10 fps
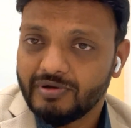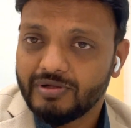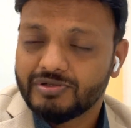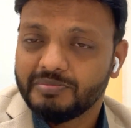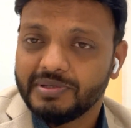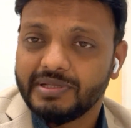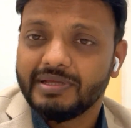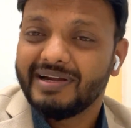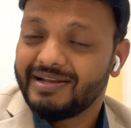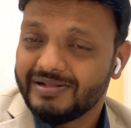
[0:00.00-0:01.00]
will also be
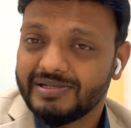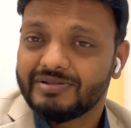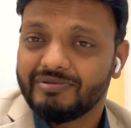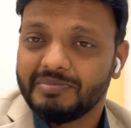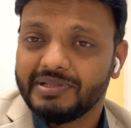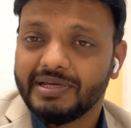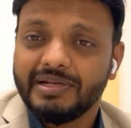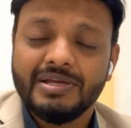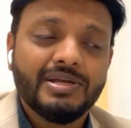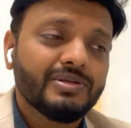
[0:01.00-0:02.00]
there, radiologist will be
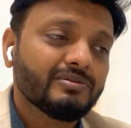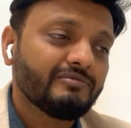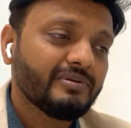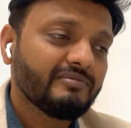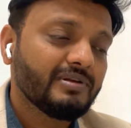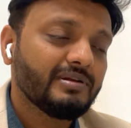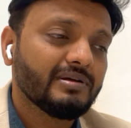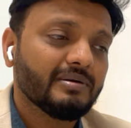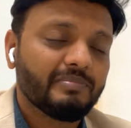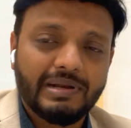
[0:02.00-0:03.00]
there. So we
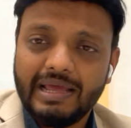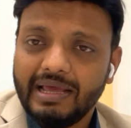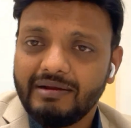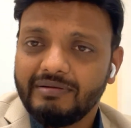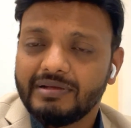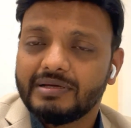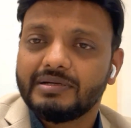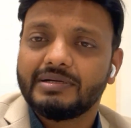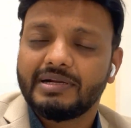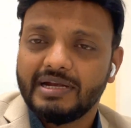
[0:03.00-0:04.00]
will
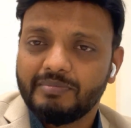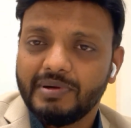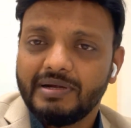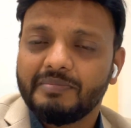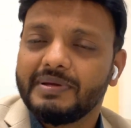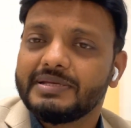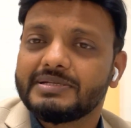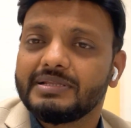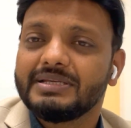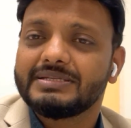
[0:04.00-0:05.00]
plan treatment
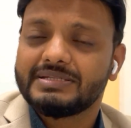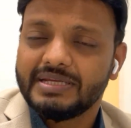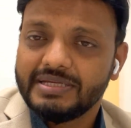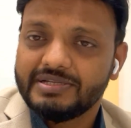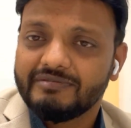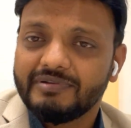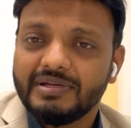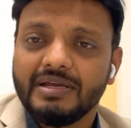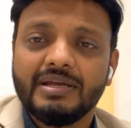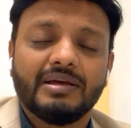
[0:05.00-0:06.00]
based on the stage of
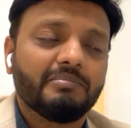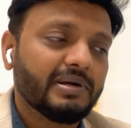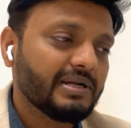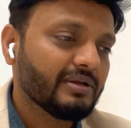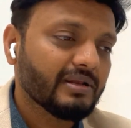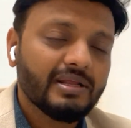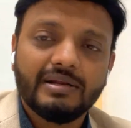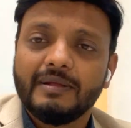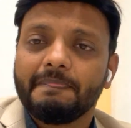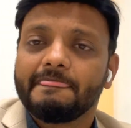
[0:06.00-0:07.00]
a particular
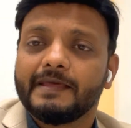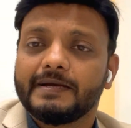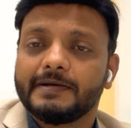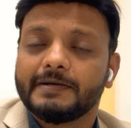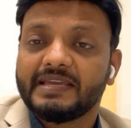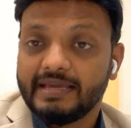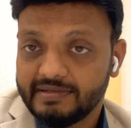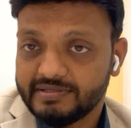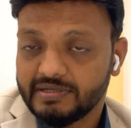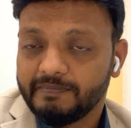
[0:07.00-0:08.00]

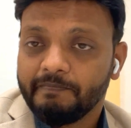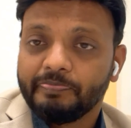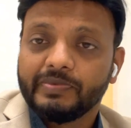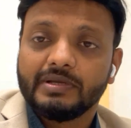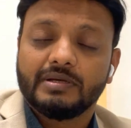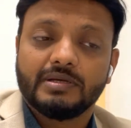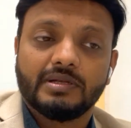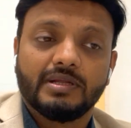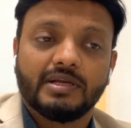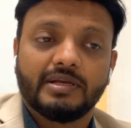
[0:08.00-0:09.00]
cancer.
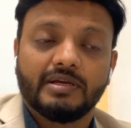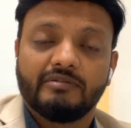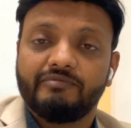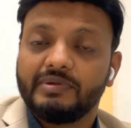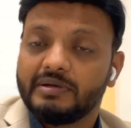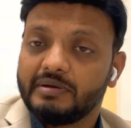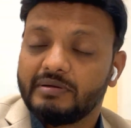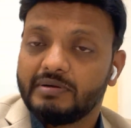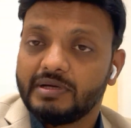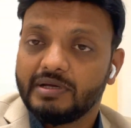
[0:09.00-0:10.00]

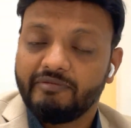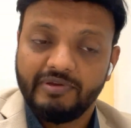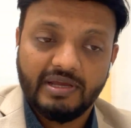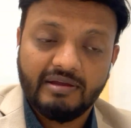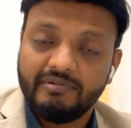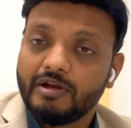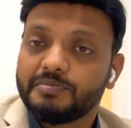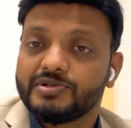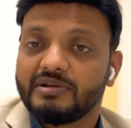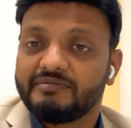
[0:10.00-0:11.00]
We have an
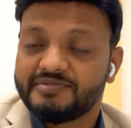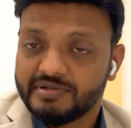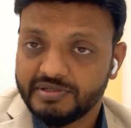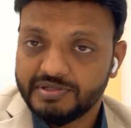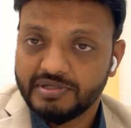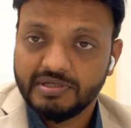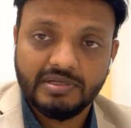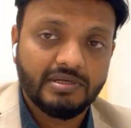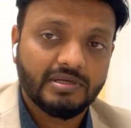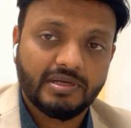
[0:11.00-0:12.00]
option of surgery,